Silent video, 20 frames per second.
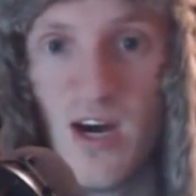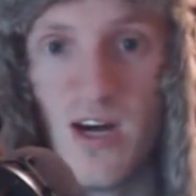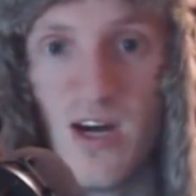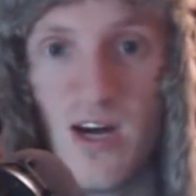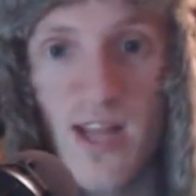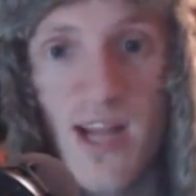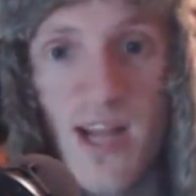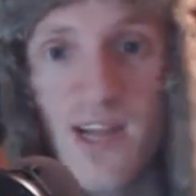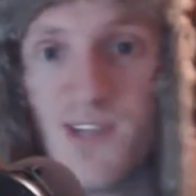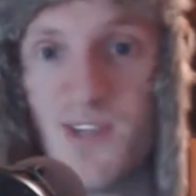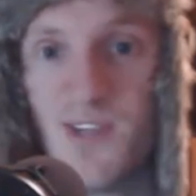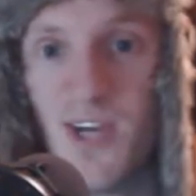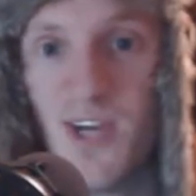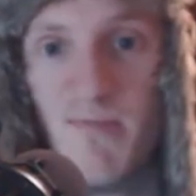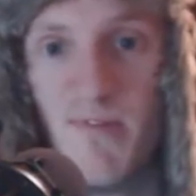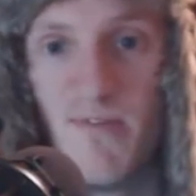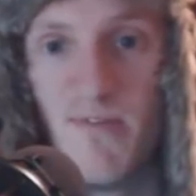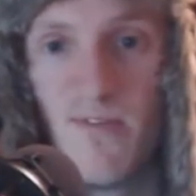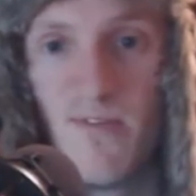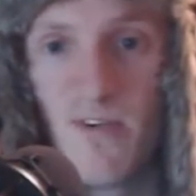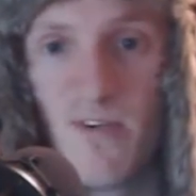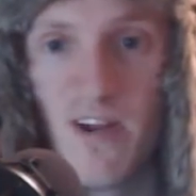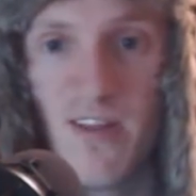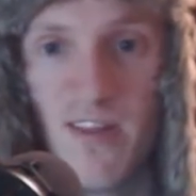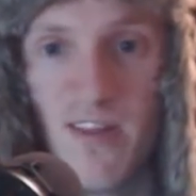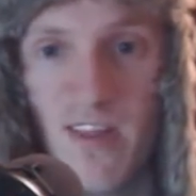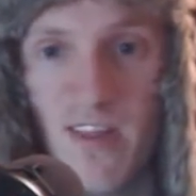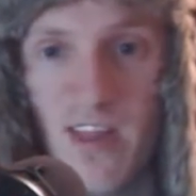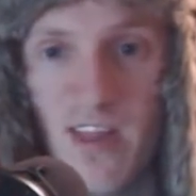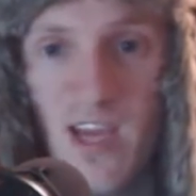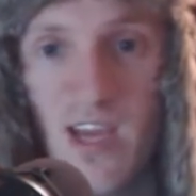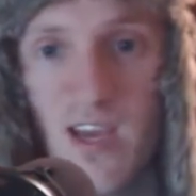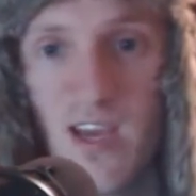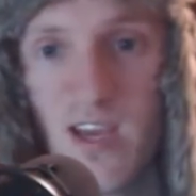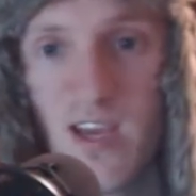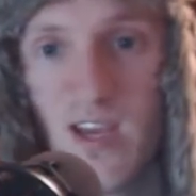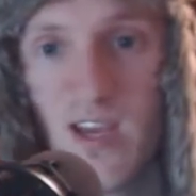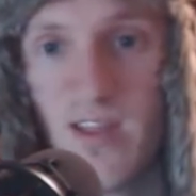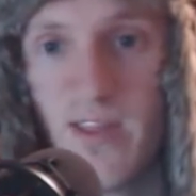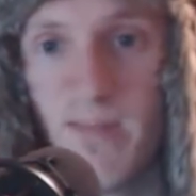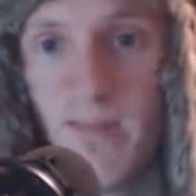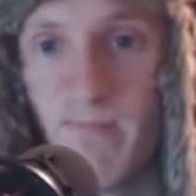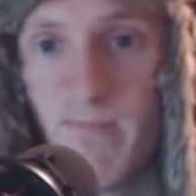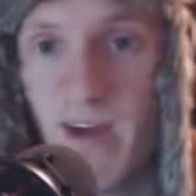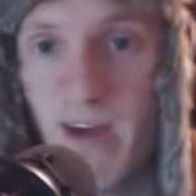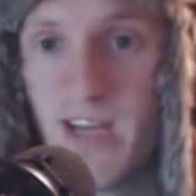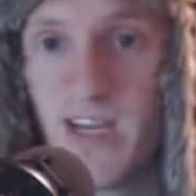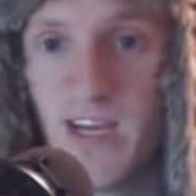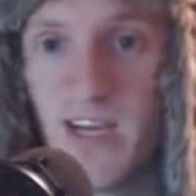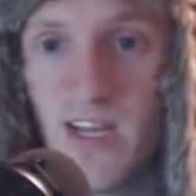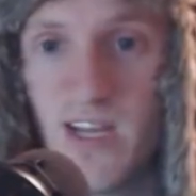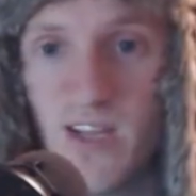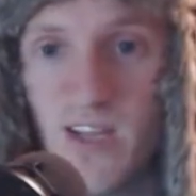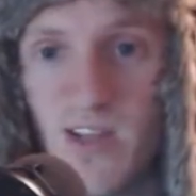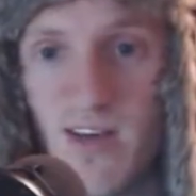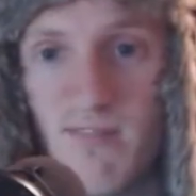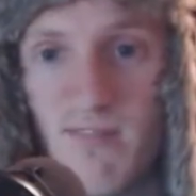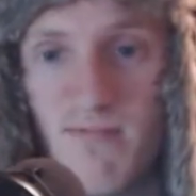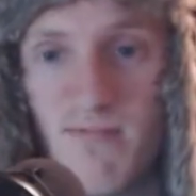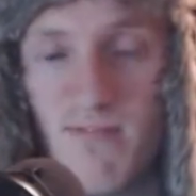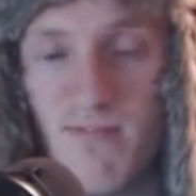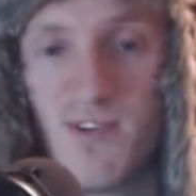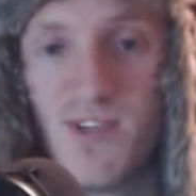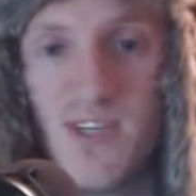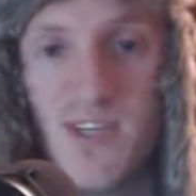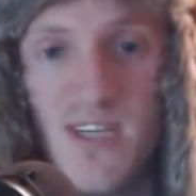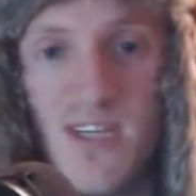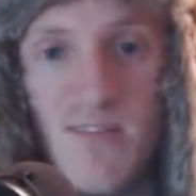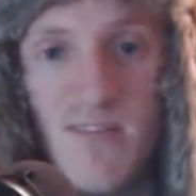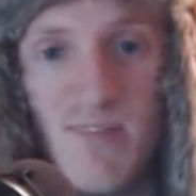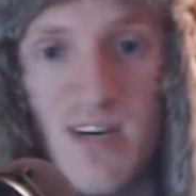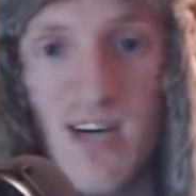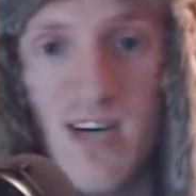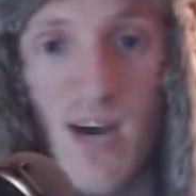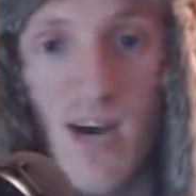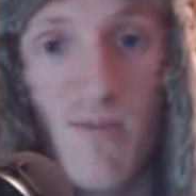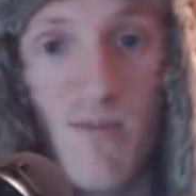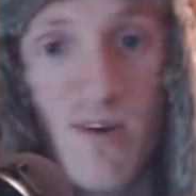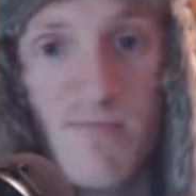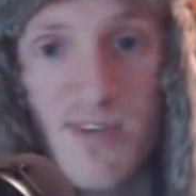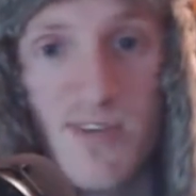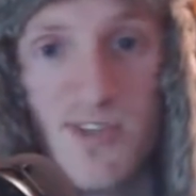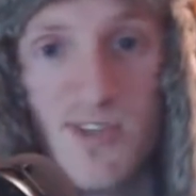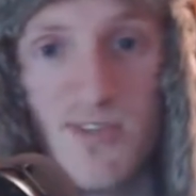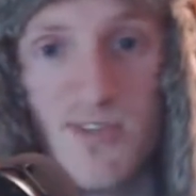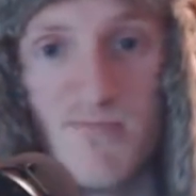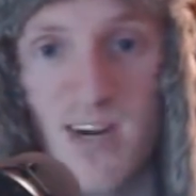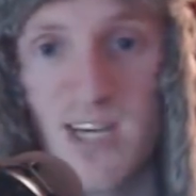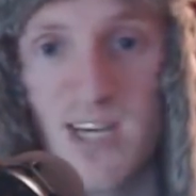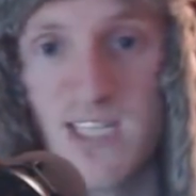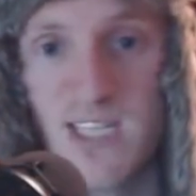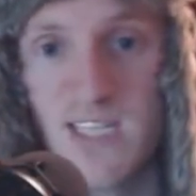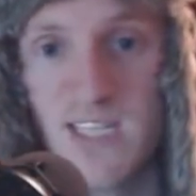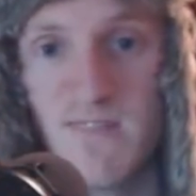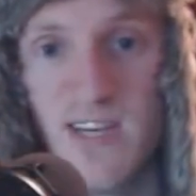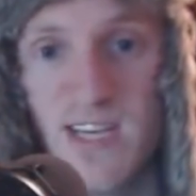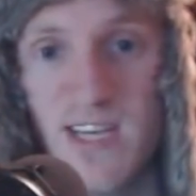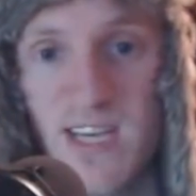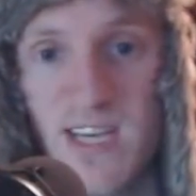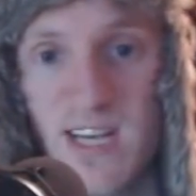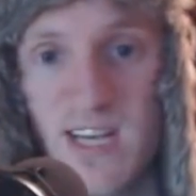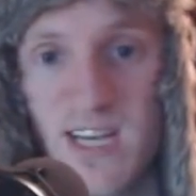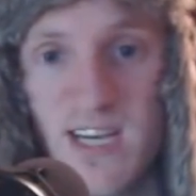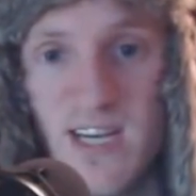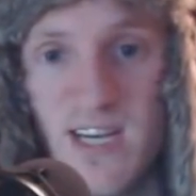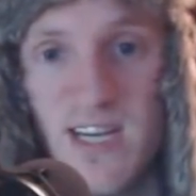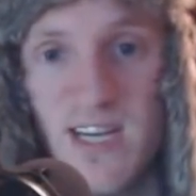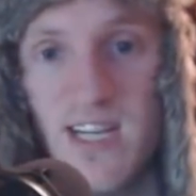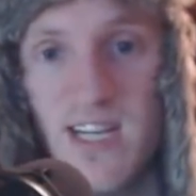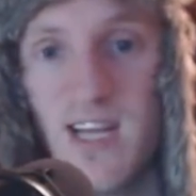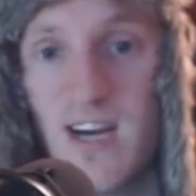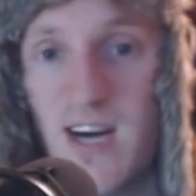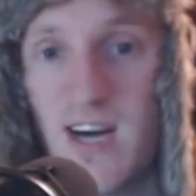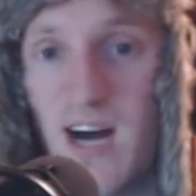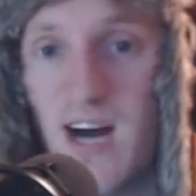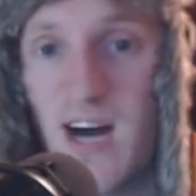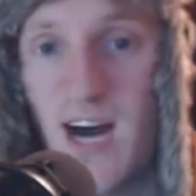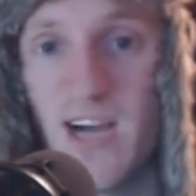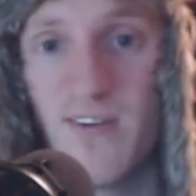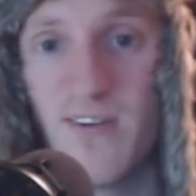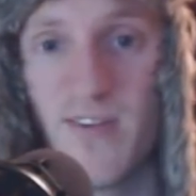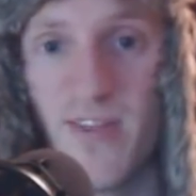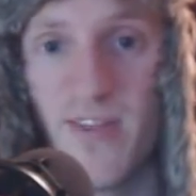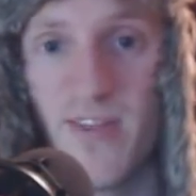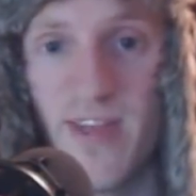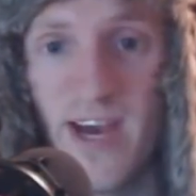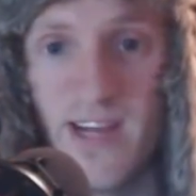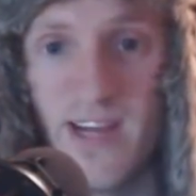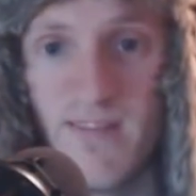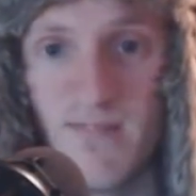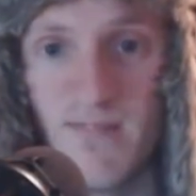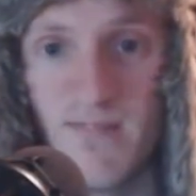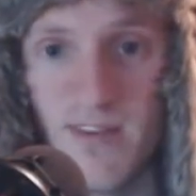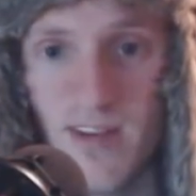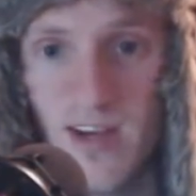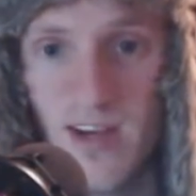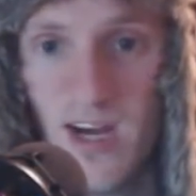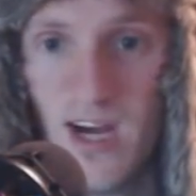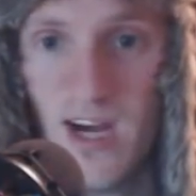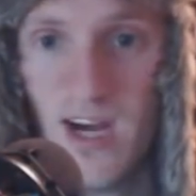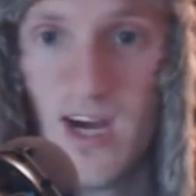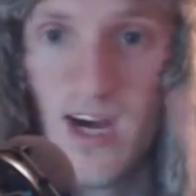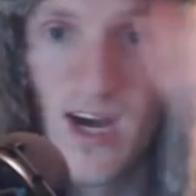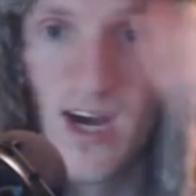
Like I said before, I think they might get into that 4th seed, but I wouldn't be surprised if they can get any higher than that even,